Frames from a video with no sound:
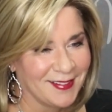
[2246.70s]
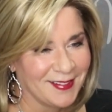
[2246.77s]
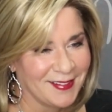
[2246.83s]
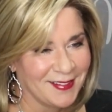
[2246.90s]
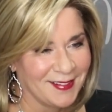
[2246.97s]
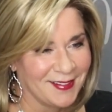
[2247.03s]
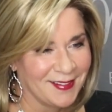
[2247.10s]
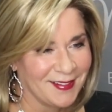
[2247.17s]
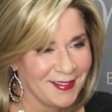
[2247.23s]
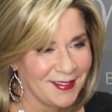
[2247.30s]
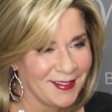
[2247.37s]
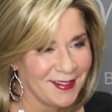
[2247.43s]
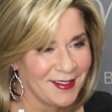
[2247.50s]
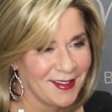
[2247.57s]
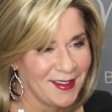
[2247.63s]

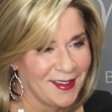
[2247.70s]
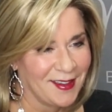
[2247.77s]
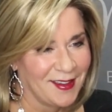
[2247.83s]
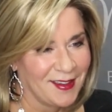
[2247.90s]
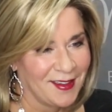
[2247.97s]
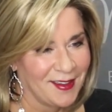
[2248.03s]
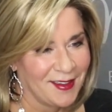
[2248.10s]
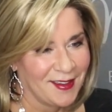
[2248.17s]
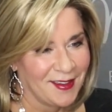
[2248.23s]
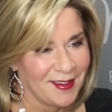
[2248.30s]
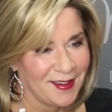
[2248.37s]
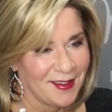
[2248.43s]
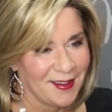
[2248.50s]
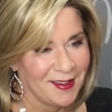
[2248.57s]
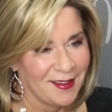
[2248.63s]

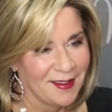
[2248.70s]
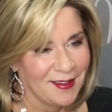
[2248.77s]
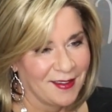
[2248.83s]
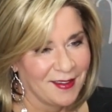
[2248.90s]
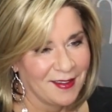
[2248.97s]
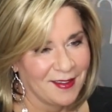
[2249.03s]
The person shown says nothing.